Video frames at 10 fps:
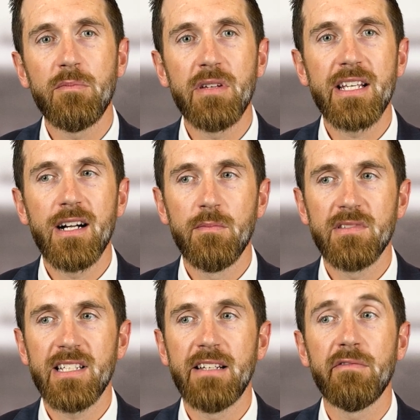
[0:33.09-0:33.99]
it
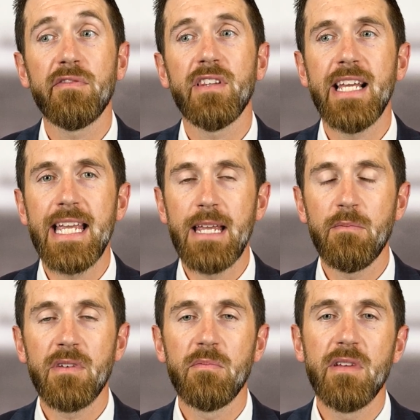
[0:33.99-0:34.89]
becomes
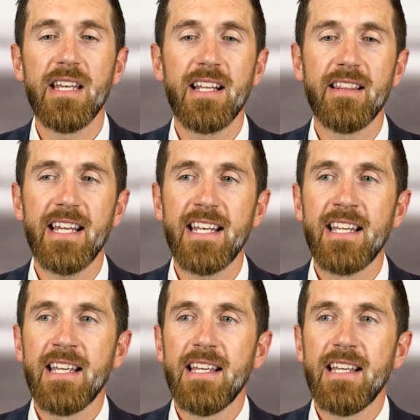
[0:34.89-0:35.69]
inflamed, meaning that